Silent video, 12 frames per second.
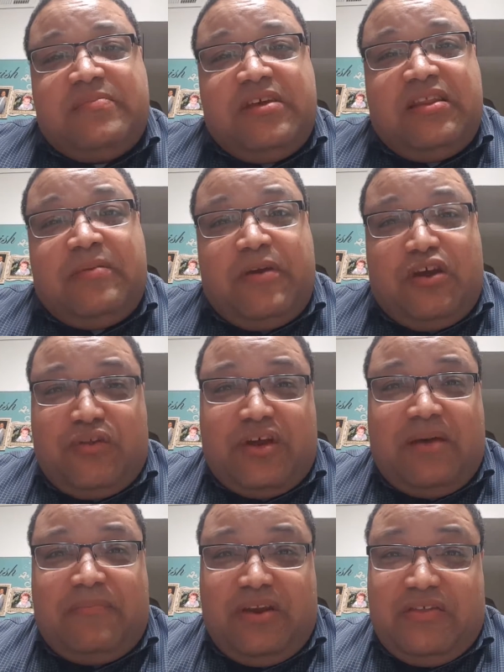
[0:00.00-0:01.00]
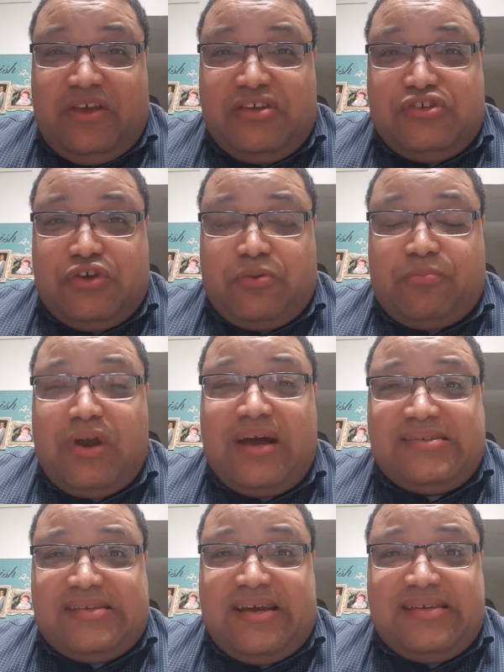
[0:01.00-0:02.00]
I mean, the bigger the company, the easier the
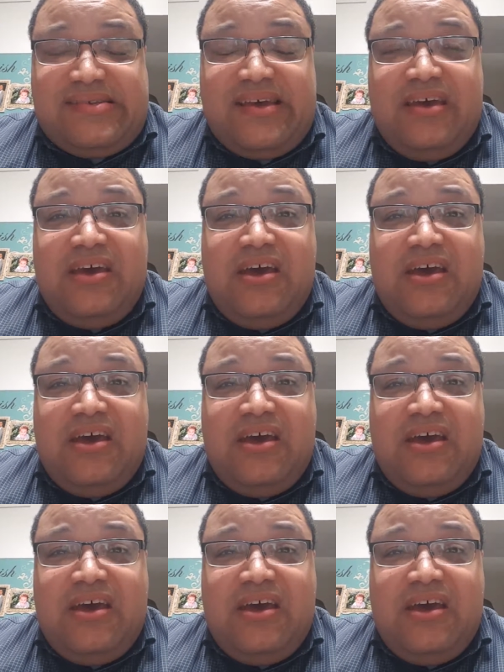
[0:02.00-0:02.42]
process.